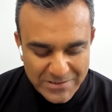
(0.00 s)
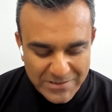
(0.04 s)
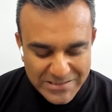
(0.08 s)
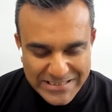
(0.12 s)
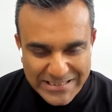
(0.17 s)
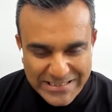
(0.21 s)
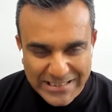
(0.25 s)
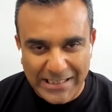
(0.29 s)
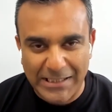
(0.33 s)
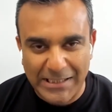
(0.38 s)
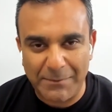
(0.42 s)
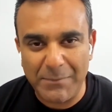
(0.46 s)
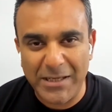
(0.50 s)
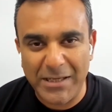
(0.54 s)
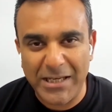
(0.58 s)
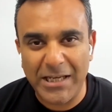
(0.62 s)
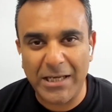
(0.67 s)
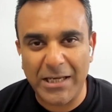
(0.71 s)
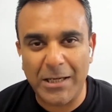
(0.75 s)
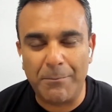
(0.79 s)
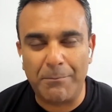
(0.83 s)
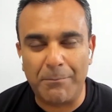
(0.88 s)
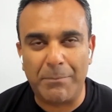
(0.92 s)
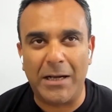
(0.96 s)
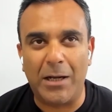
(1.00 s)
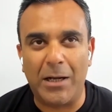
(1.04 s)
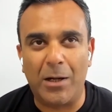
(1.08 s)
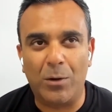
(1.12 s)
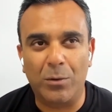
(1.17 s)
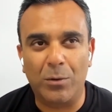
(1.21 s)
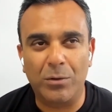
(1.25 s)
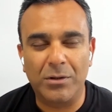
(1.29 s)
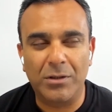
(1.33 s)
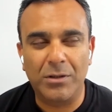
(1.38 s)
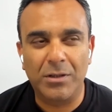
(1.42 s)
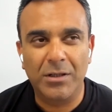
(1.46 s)
Tell me
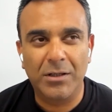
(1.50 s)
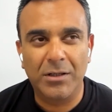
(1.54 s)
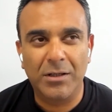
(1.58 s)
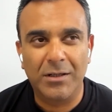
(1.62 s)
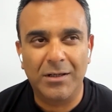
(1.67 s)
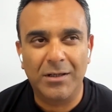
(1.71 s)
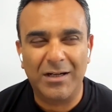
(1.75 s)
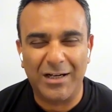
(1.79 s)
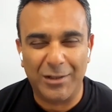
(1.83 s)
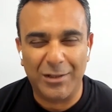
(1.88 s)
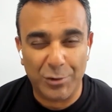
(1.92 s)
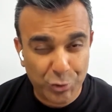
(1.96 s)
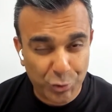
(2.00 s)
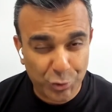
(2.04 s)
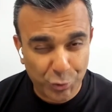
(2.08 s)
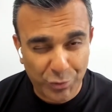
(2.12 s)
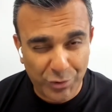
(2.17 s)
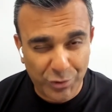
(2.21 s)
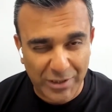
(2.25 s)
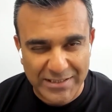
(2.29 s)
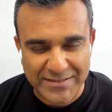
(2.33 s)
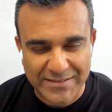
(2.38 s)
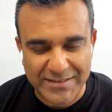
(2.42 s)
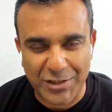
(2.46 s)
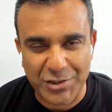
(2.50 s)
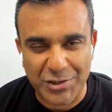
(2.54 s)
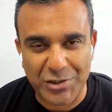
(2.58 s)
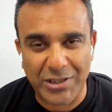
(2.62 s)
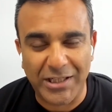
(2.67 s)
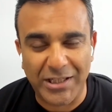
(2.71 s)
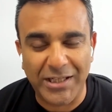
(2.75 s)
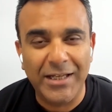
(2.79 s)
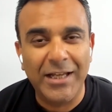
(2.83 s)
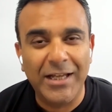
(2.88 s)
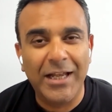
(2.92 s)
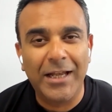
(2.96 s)
about two things,
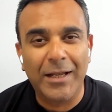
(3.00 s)
actually.